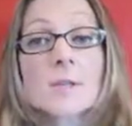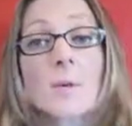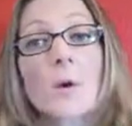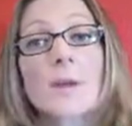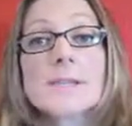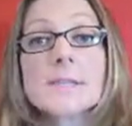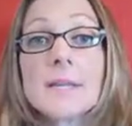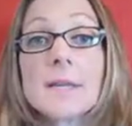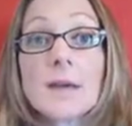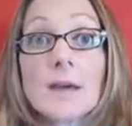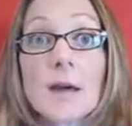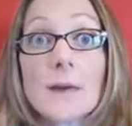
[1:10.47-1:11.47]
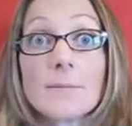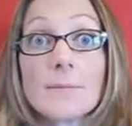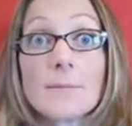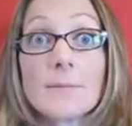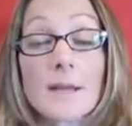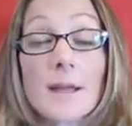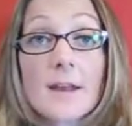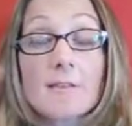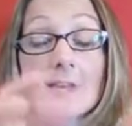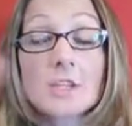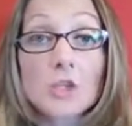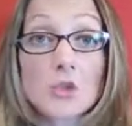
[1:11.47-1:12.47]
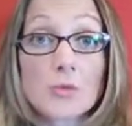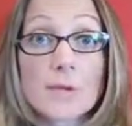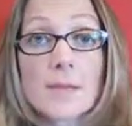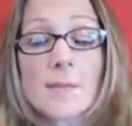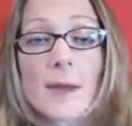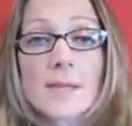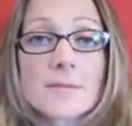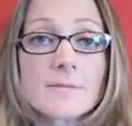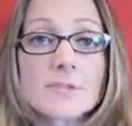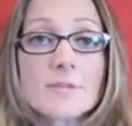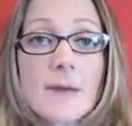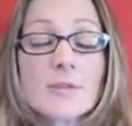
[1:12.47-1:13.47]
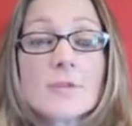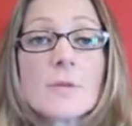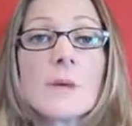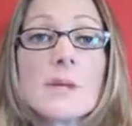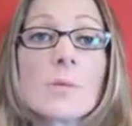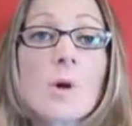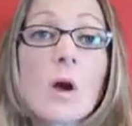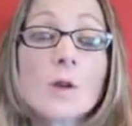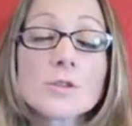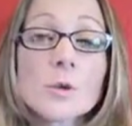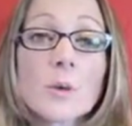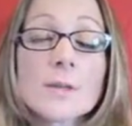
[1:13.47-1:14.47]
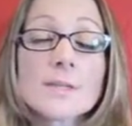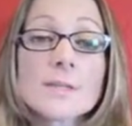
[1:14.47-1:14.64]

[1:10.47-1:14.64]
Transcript: So we're going to see the kind of extreme ends of the spectrum, and then we're also going